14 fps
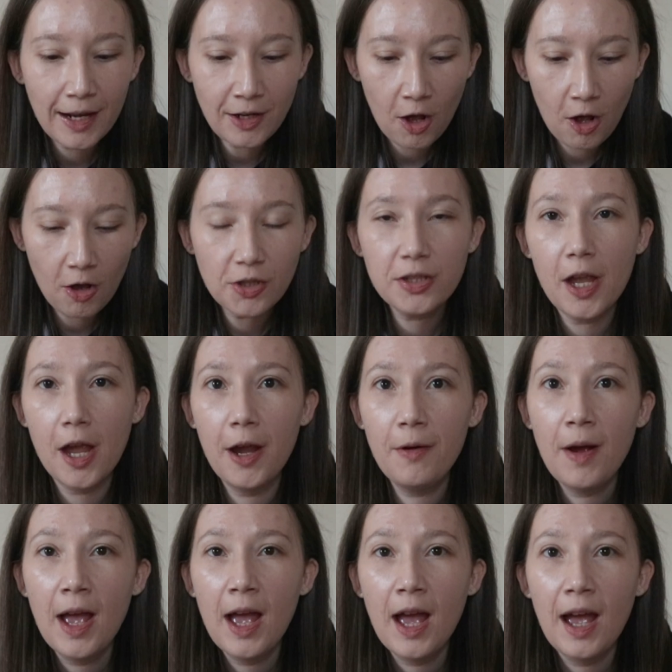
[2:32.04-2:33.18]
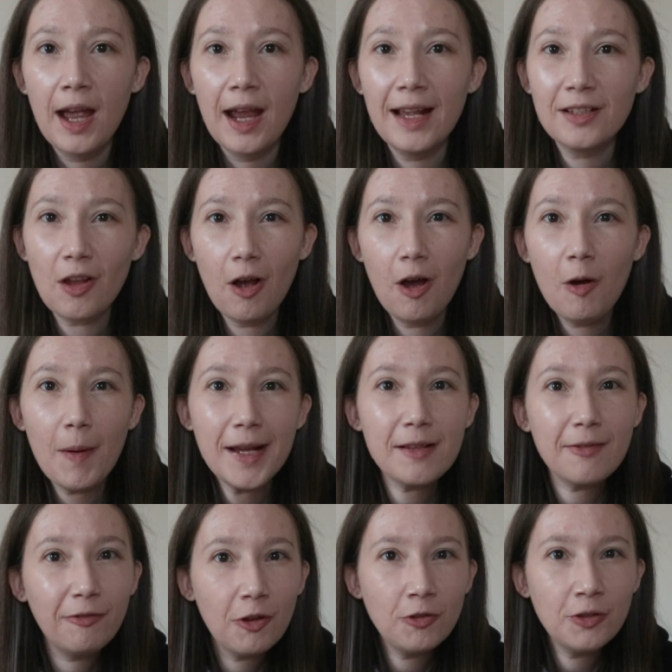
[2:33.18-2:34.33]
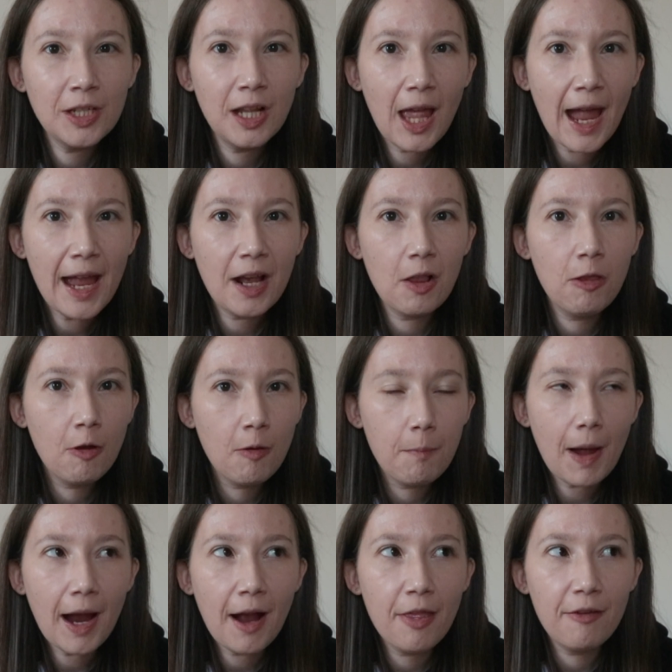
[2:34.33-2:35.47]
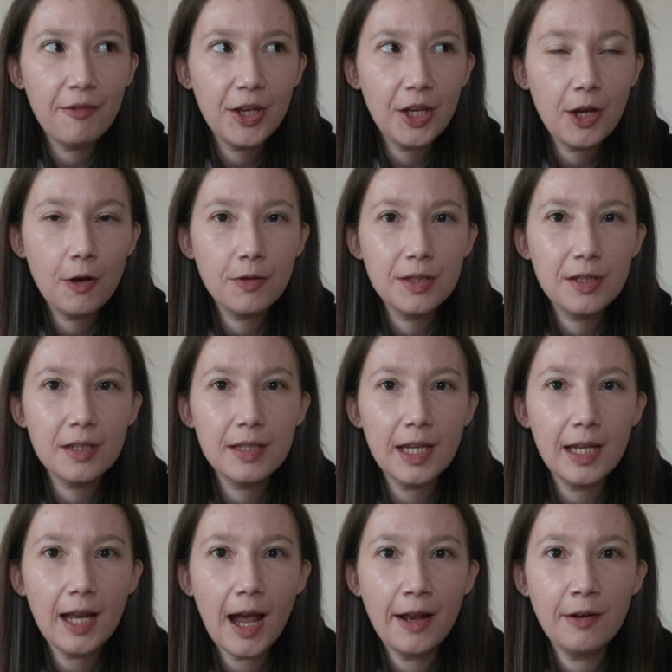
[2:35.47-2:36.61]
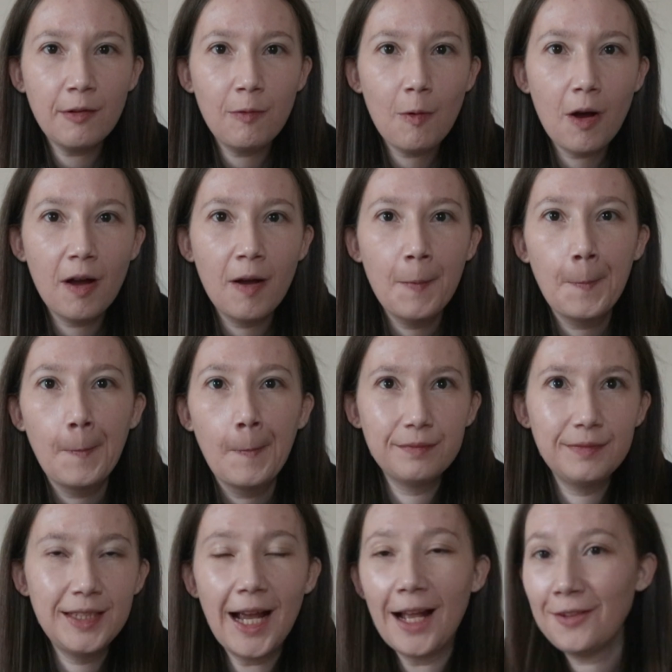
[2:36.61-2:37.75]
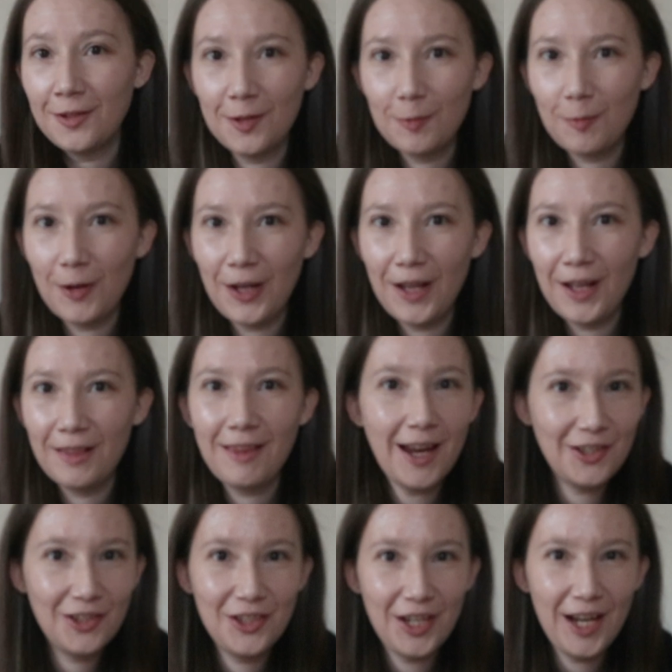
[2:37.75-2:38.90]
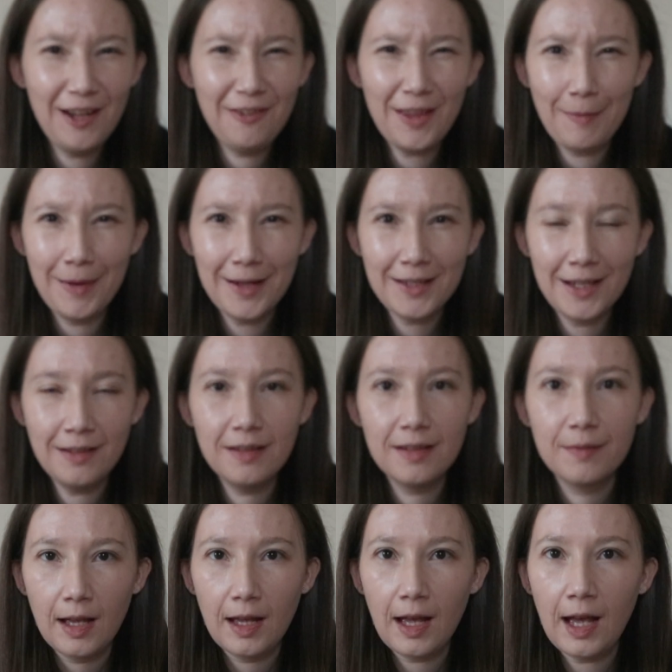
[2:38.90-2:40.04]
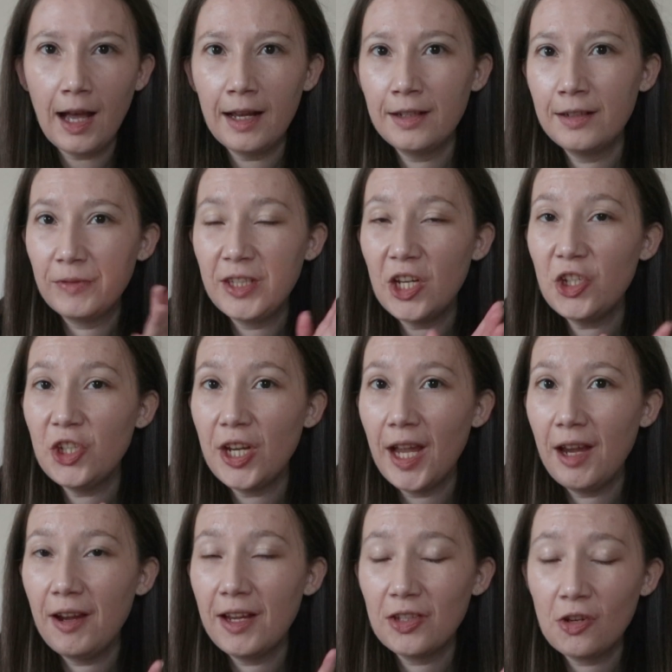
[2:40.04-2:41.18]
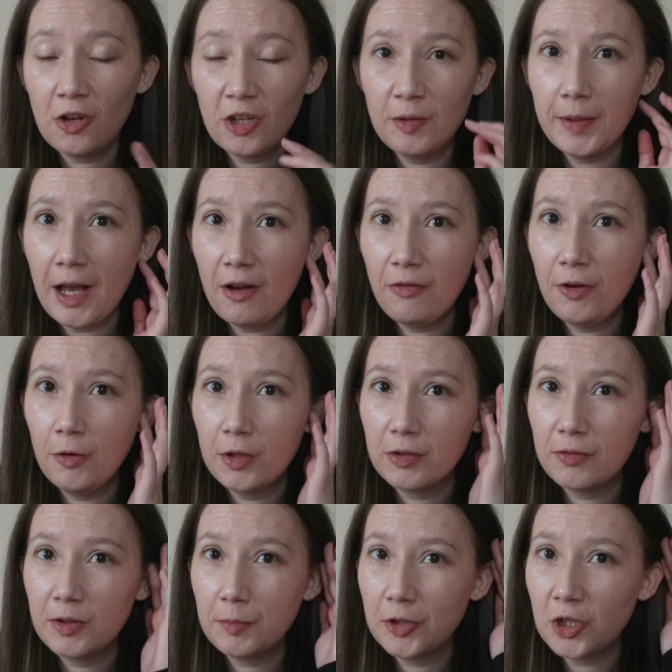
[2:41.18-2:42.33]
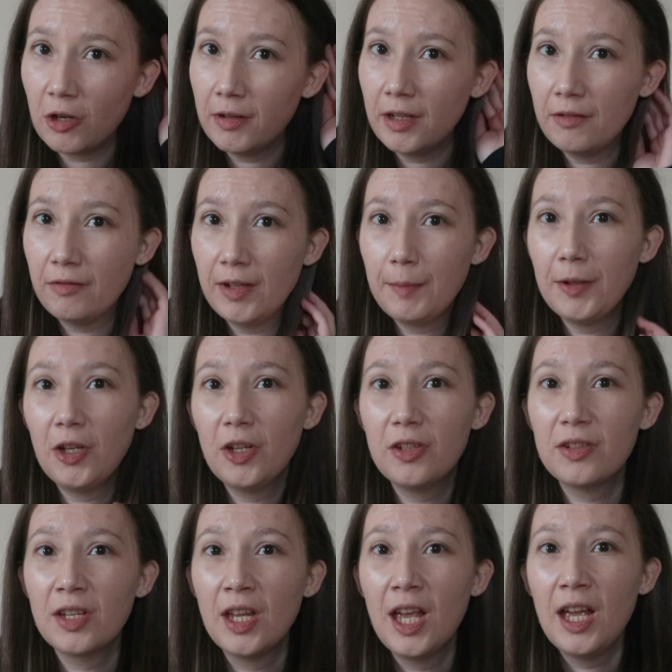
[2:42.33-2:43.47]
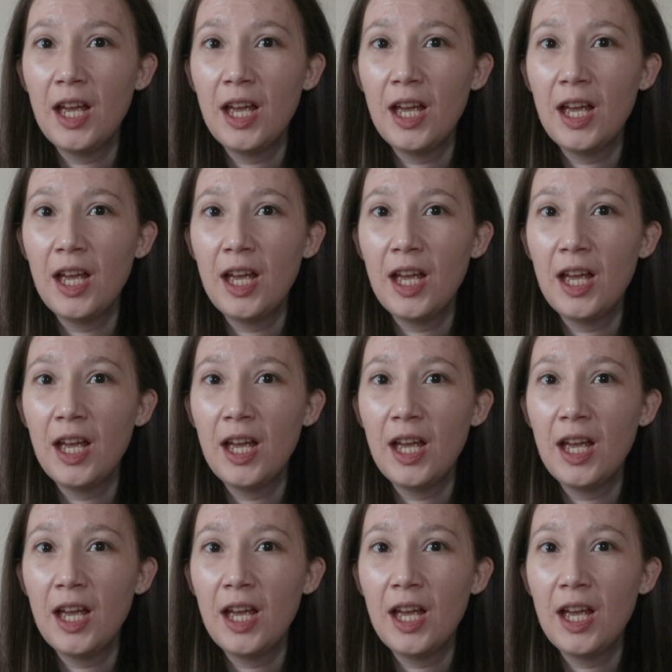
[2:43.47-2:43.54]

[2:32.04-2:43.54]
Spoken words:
And also, it's always fun to like look back at the videos to see kind of what the answers were last year, if that makes sense. And this year, it's not going to be out of focus for the majority of it because